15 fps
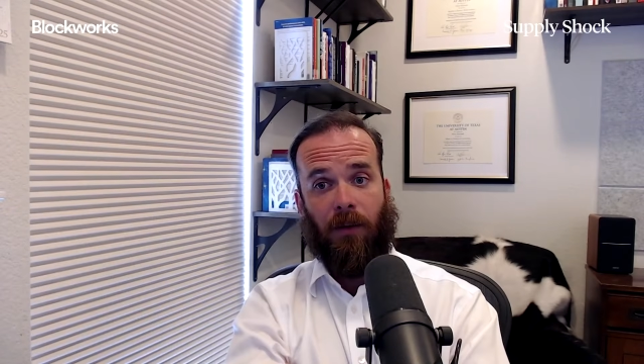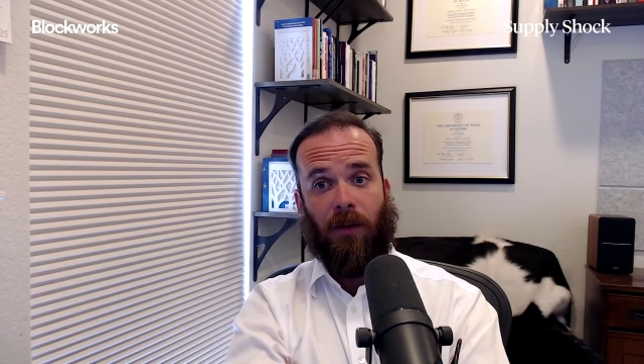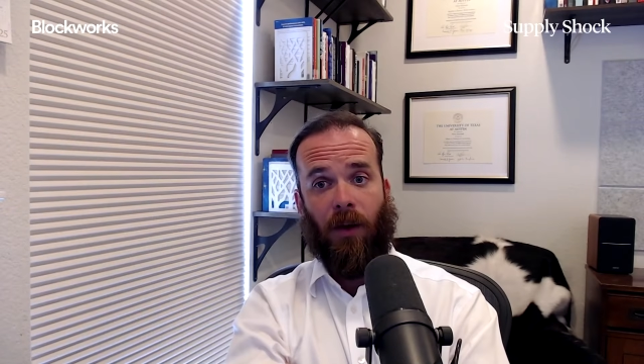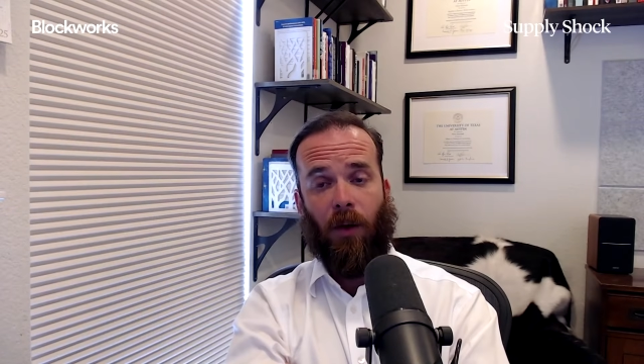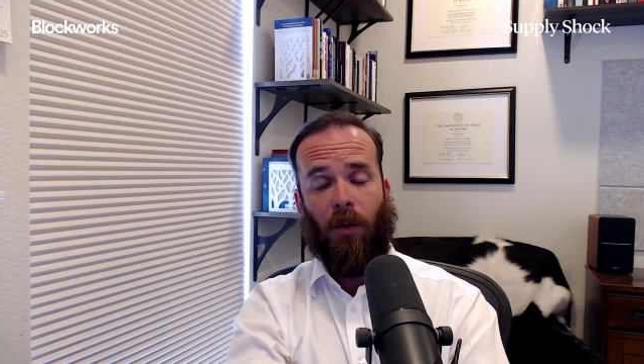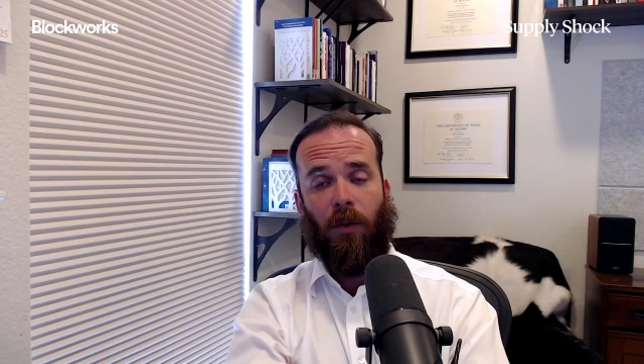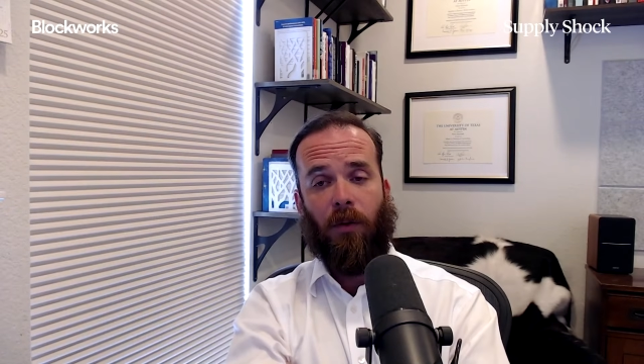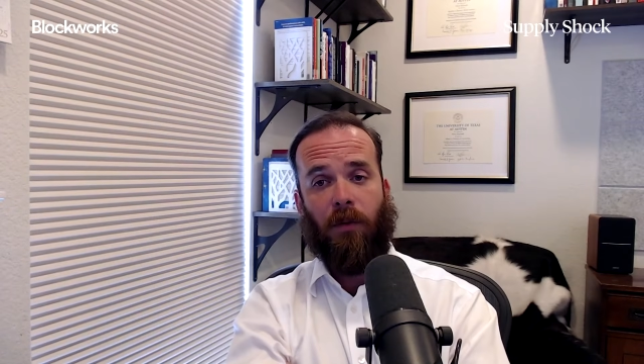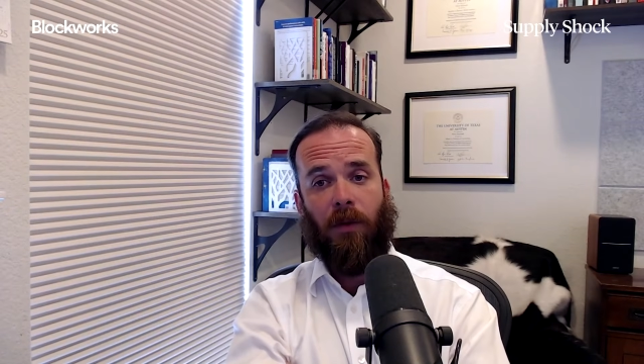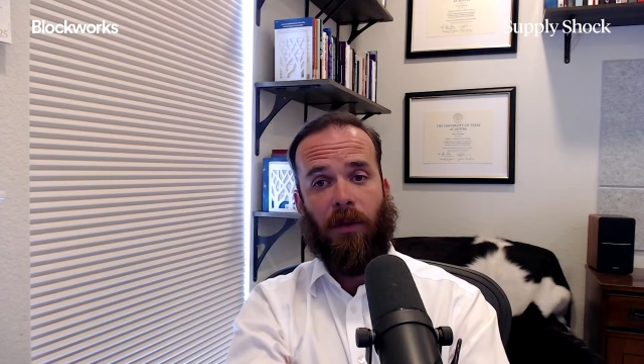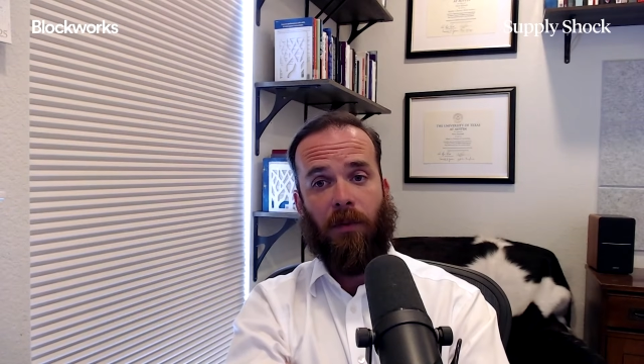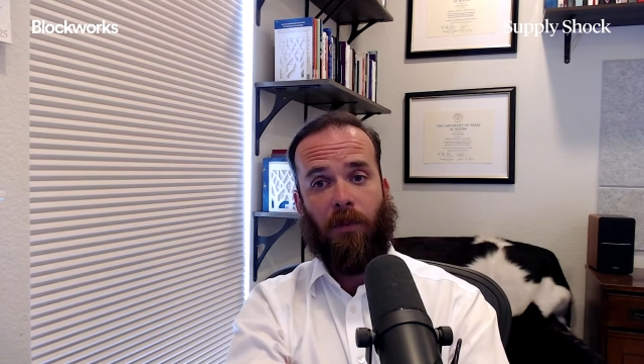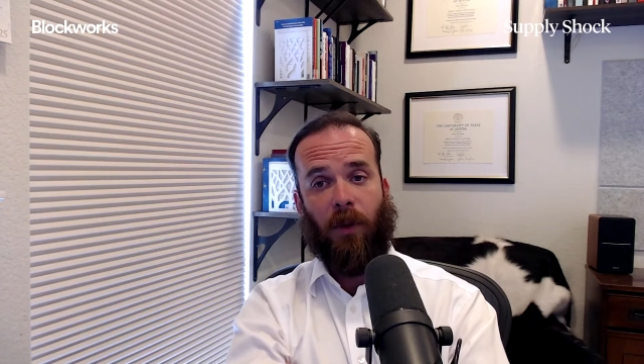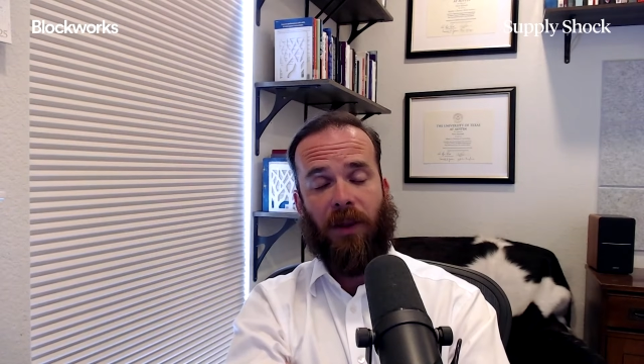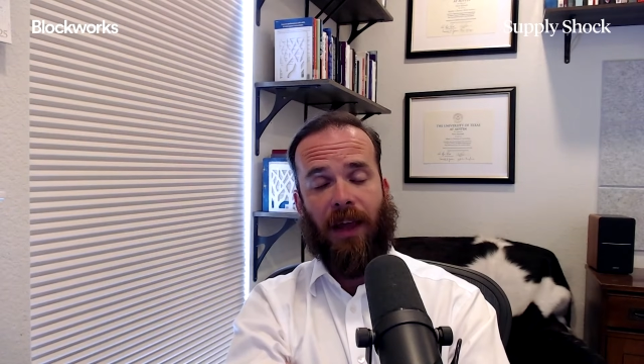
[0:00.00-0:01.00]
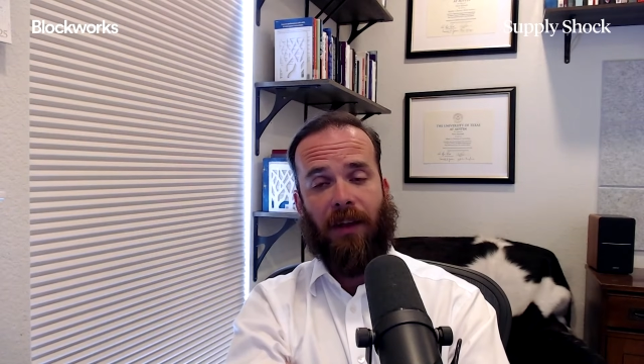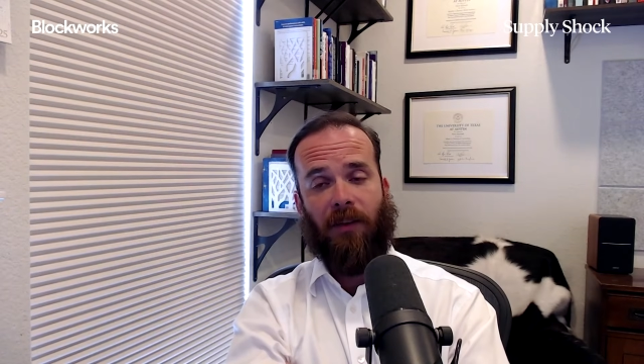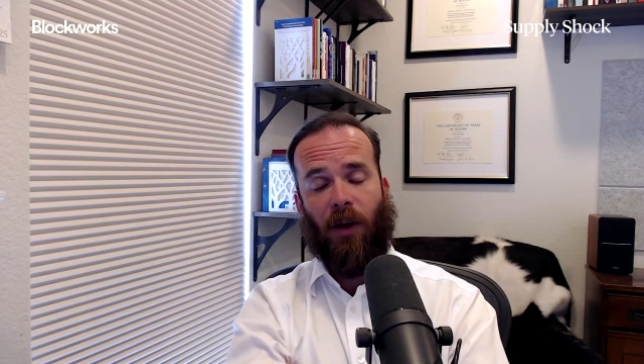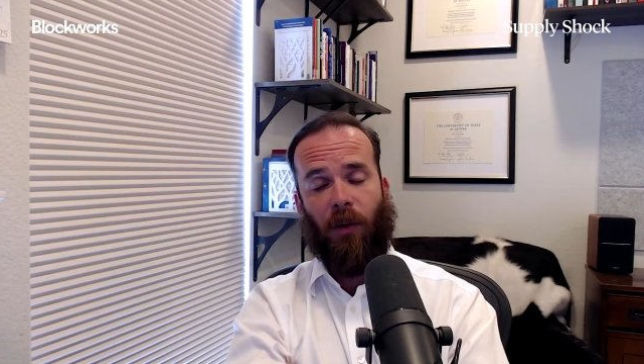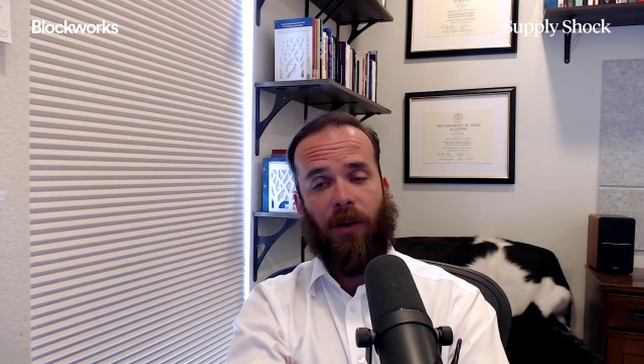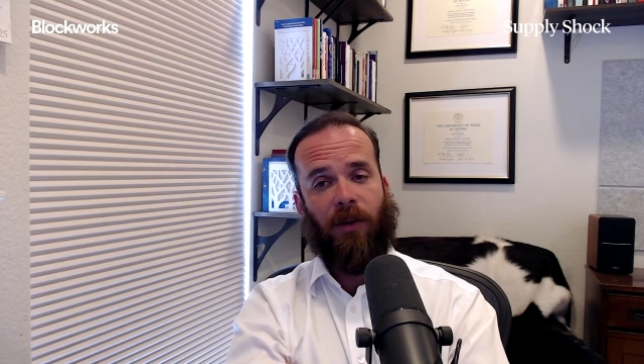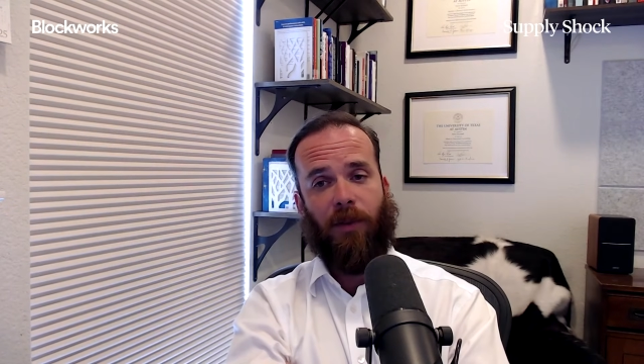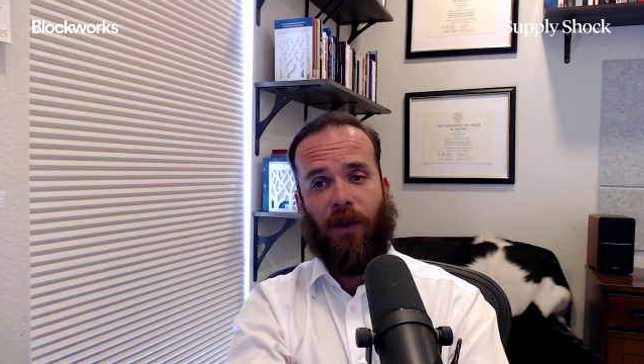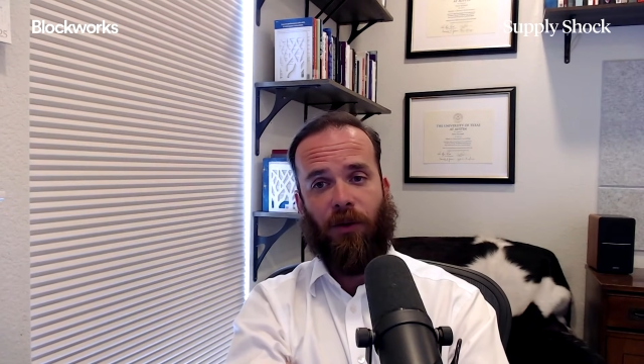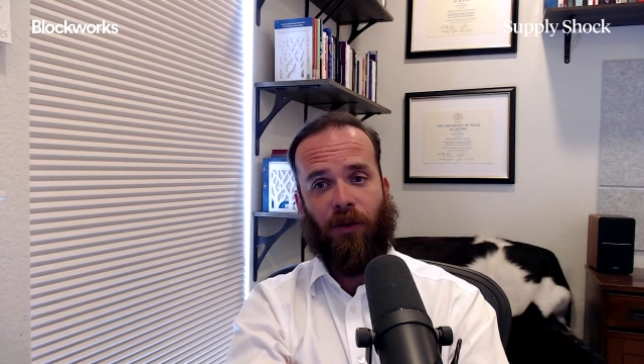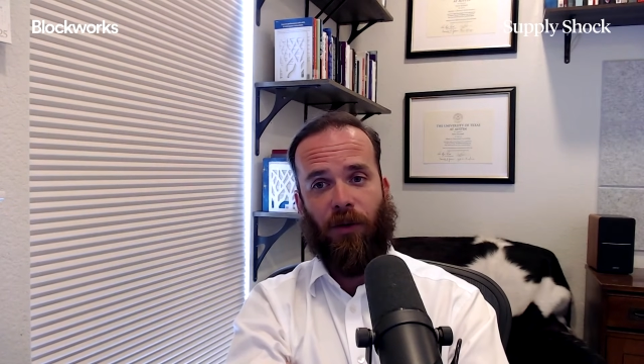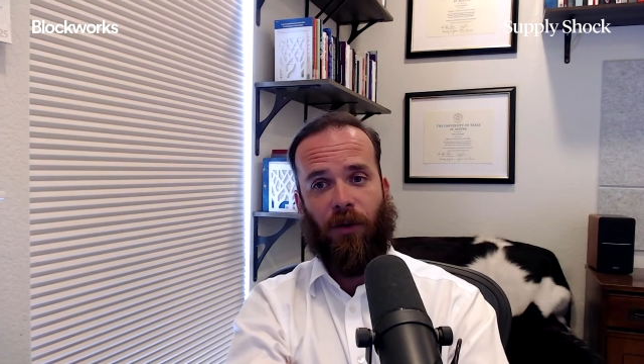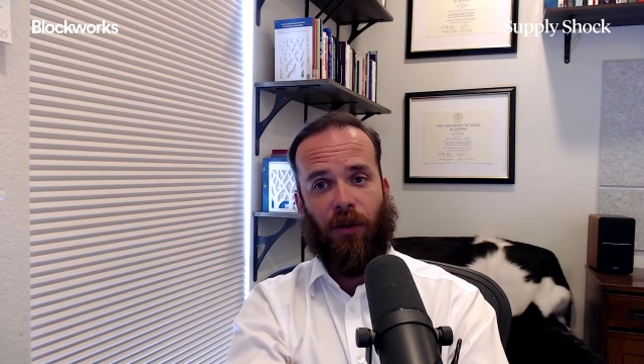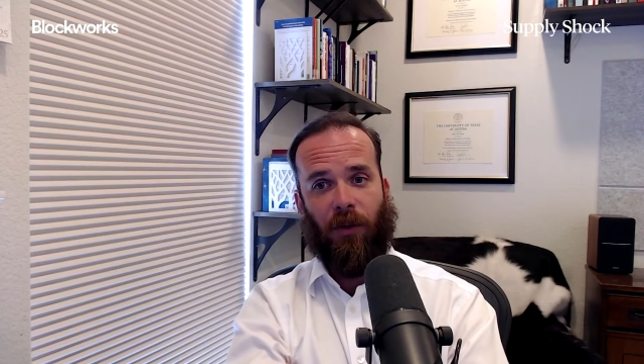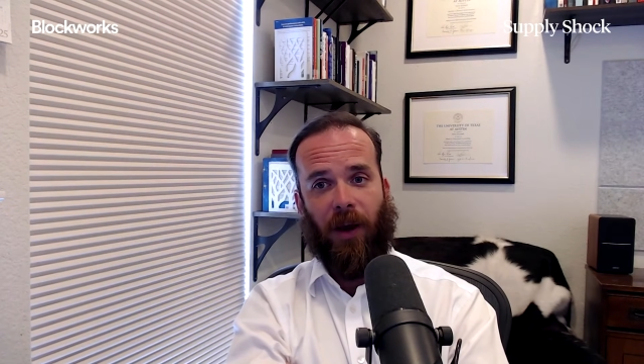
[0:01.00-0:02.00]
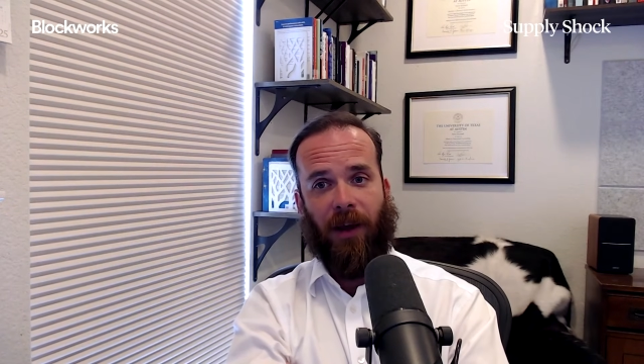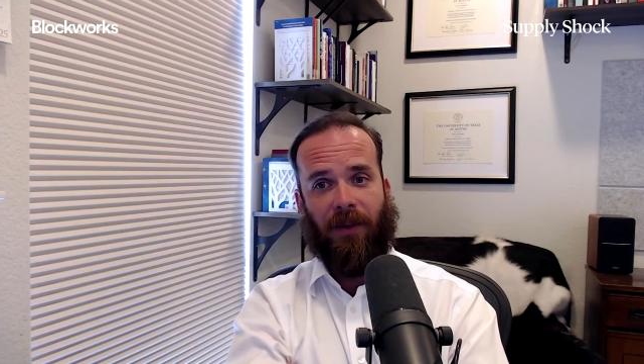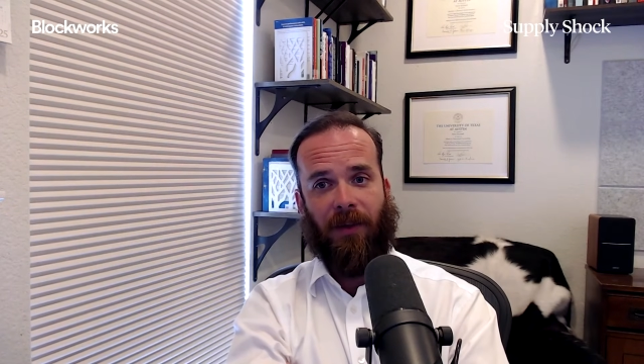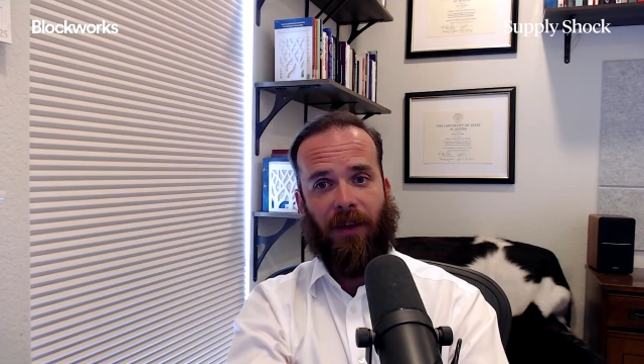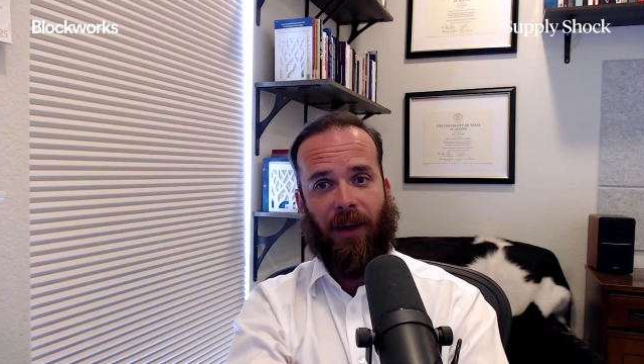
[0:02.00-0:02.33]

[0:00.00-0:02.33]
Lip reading: So, but that's always been true, right?